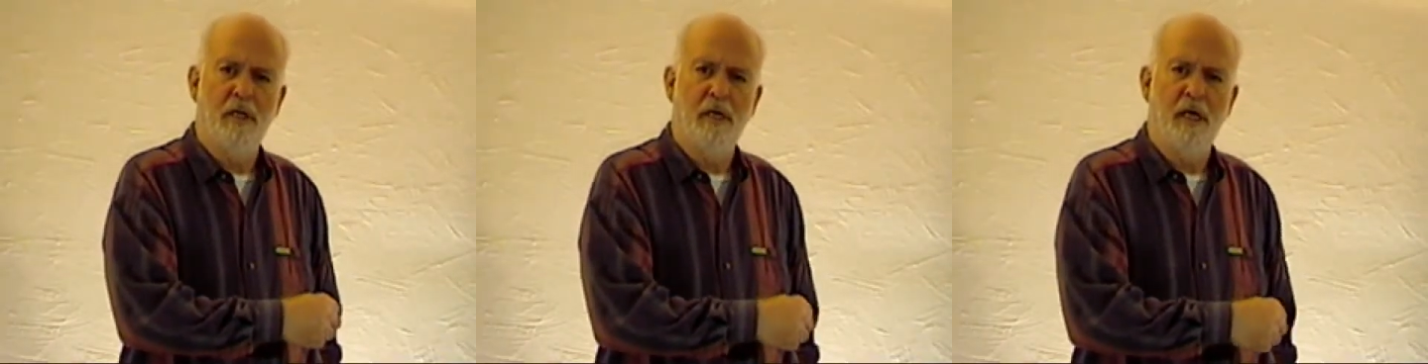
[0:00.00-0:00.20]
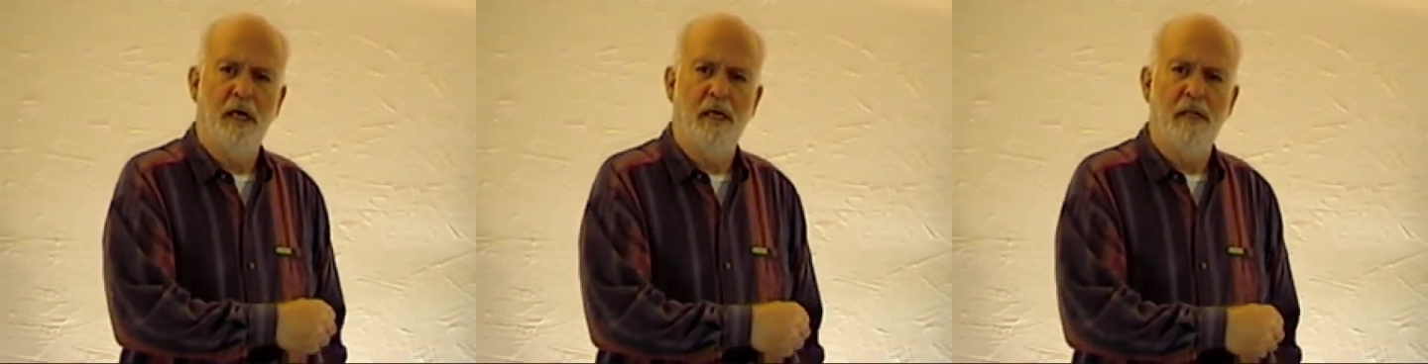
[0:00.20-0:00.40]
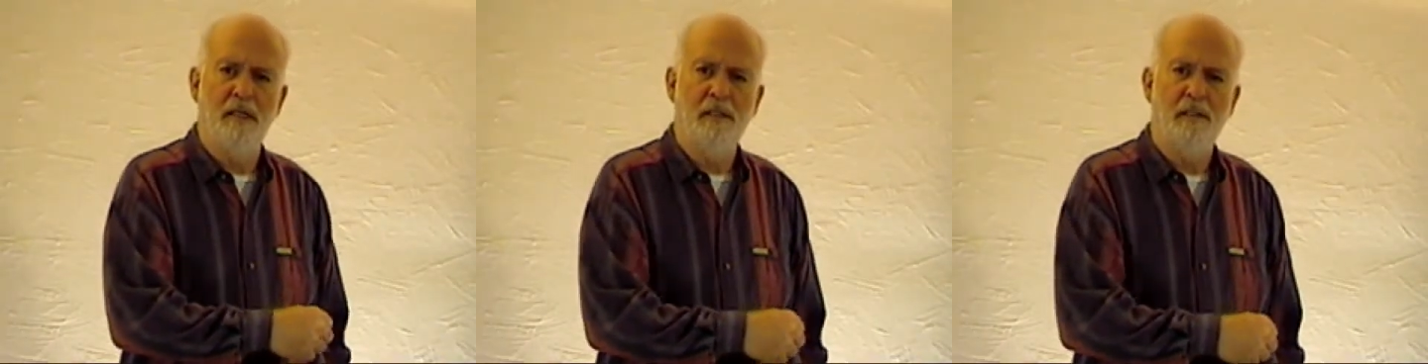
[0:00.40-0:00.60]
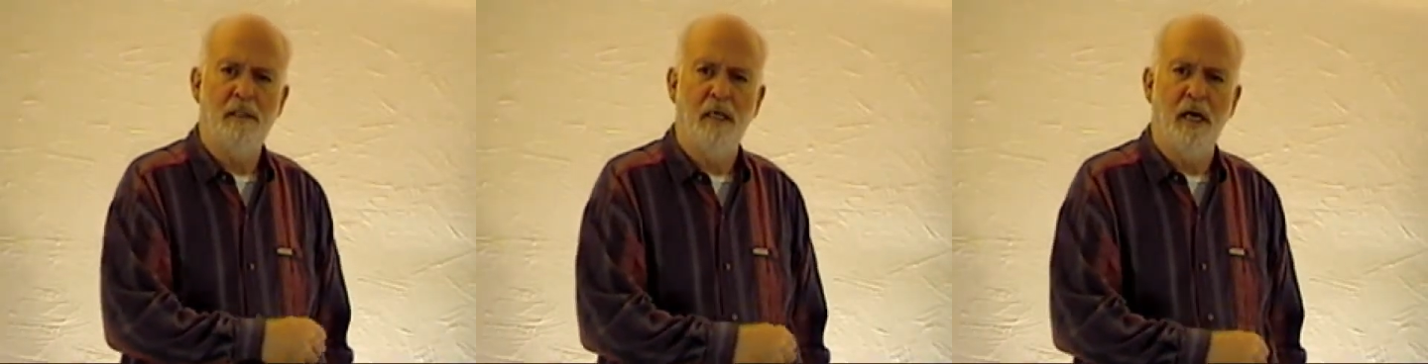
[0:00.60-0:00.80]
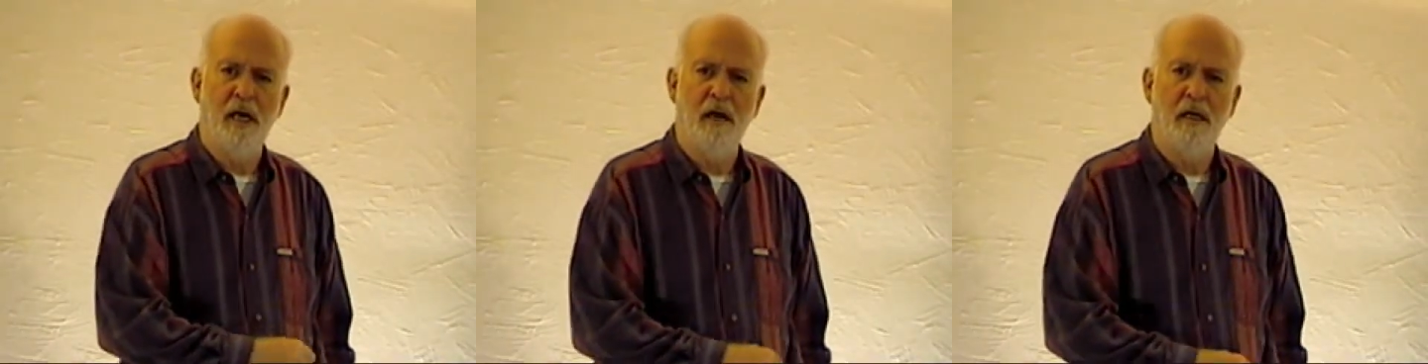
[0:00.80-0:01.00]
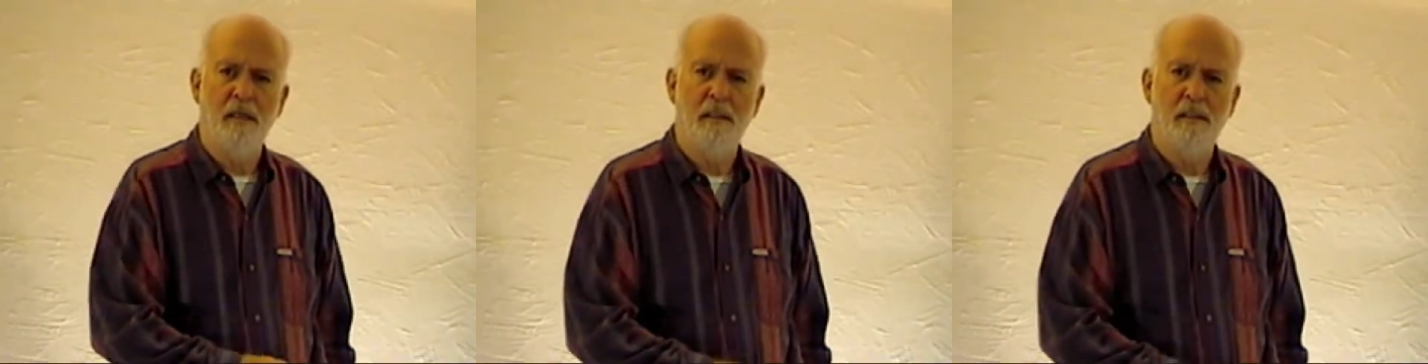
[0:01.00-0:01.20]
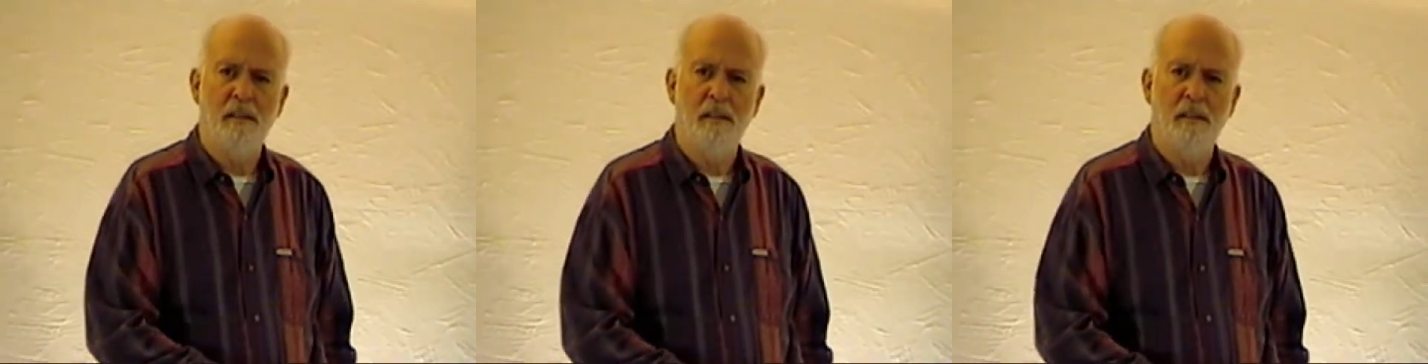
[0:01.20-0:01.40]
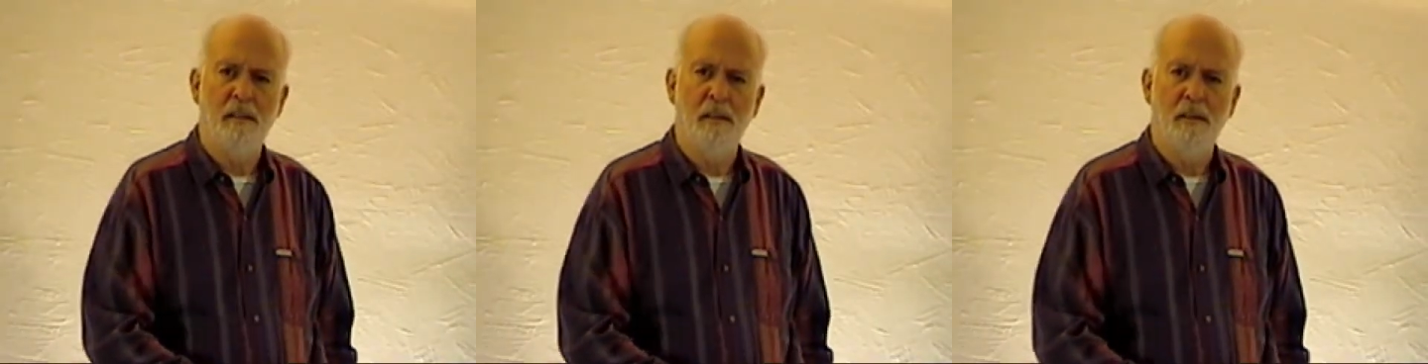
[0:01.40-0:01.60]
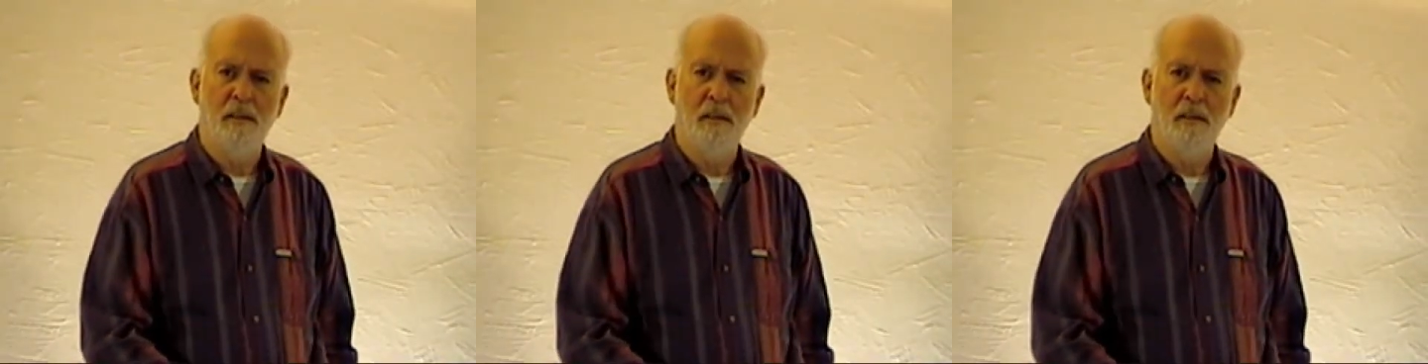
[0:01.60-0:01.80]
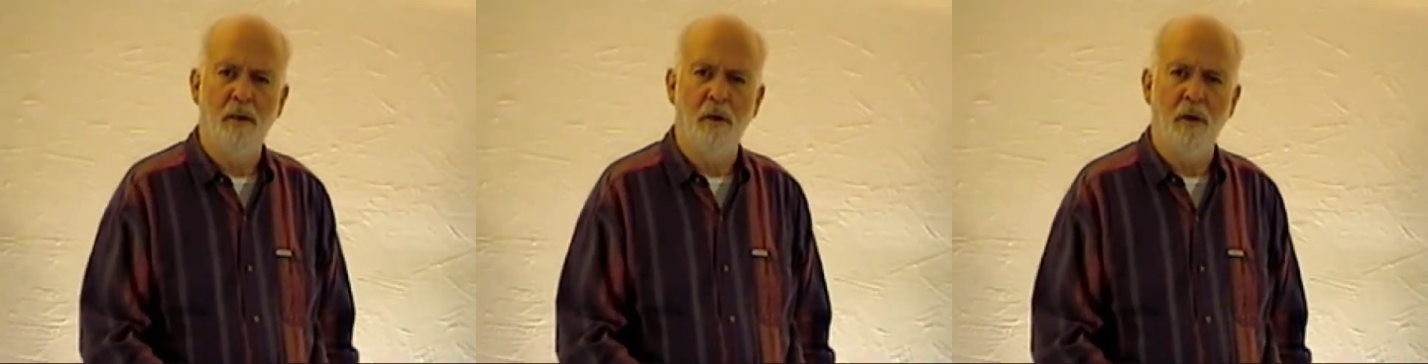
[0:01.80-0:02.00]
and his arrogant
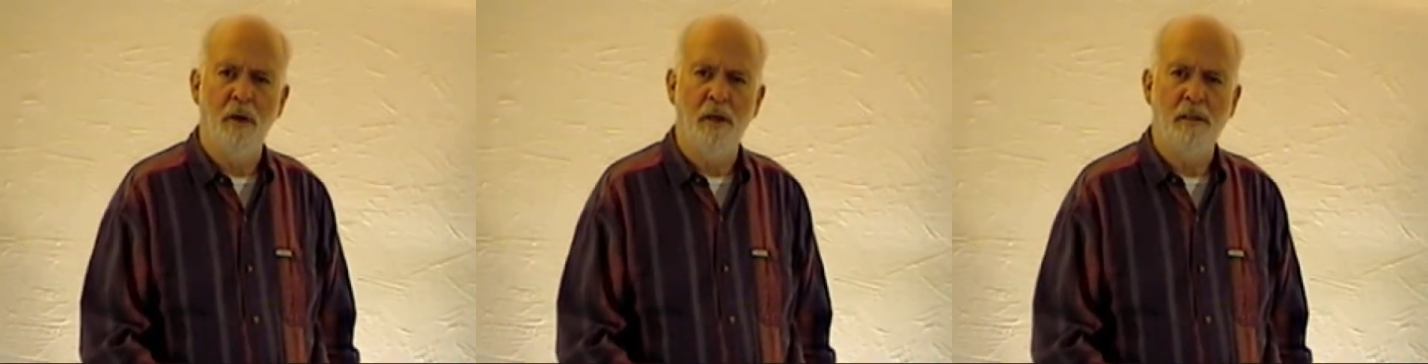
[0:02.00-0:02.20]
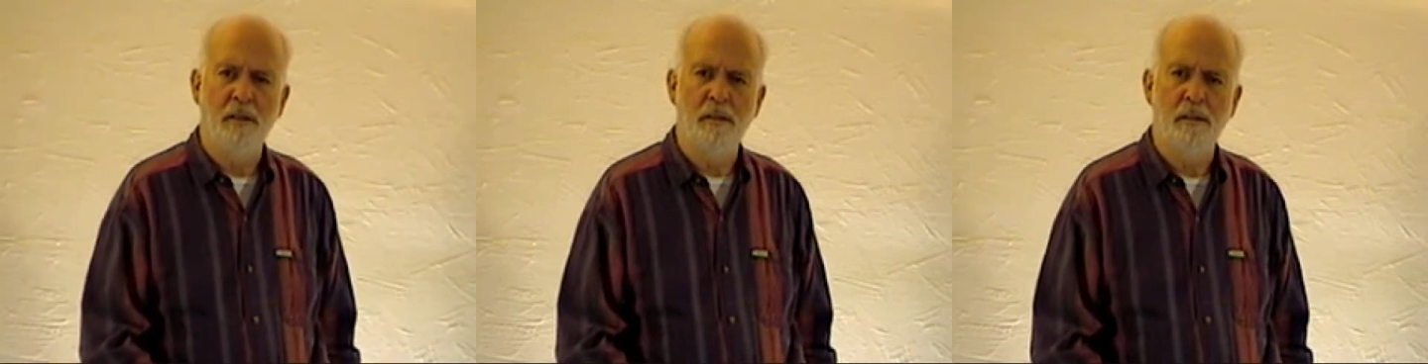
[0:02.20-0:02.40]
lord?